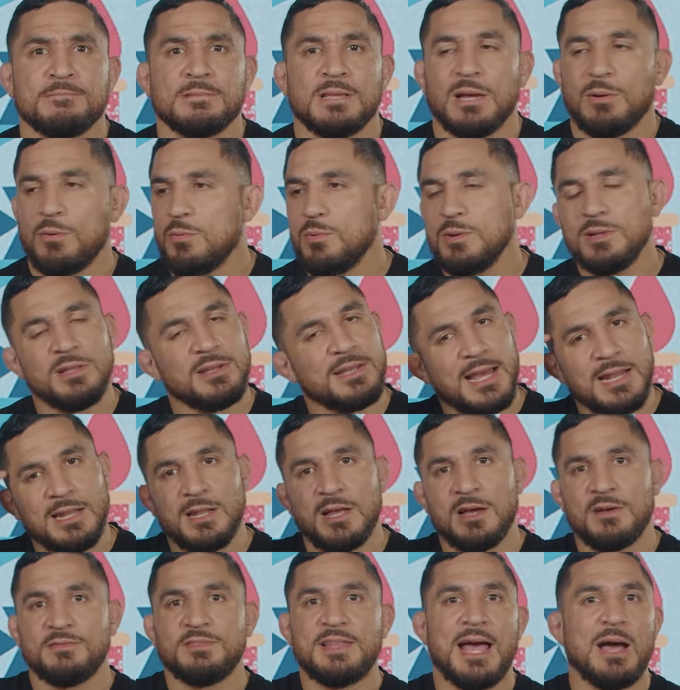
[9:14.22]
And when we look at
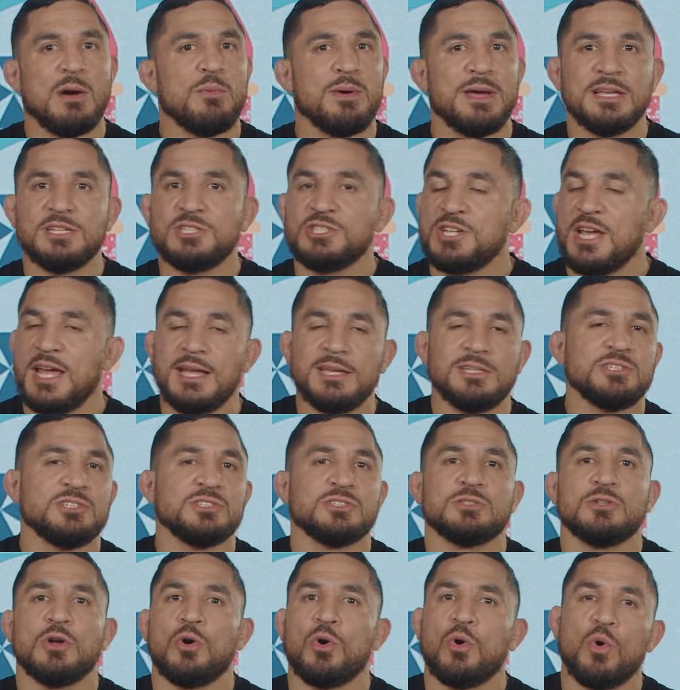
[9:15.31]
love that way, it changes
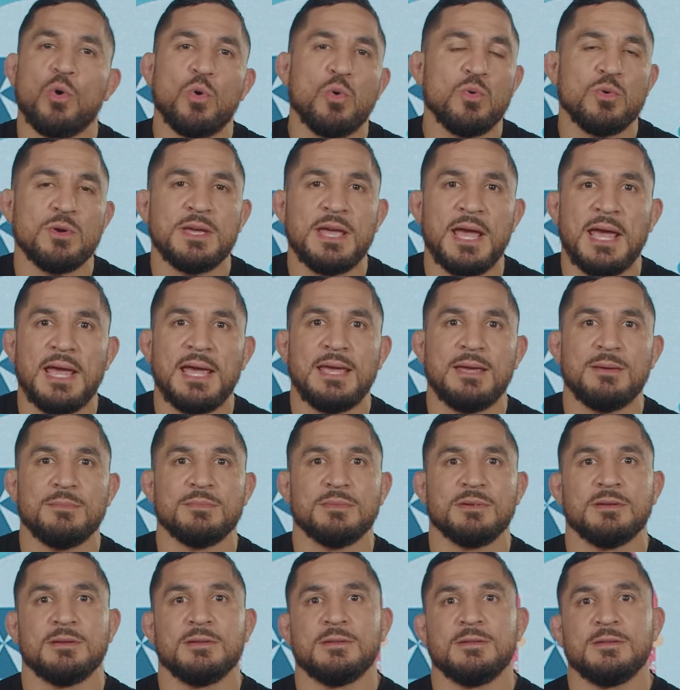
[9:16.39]
the whole game.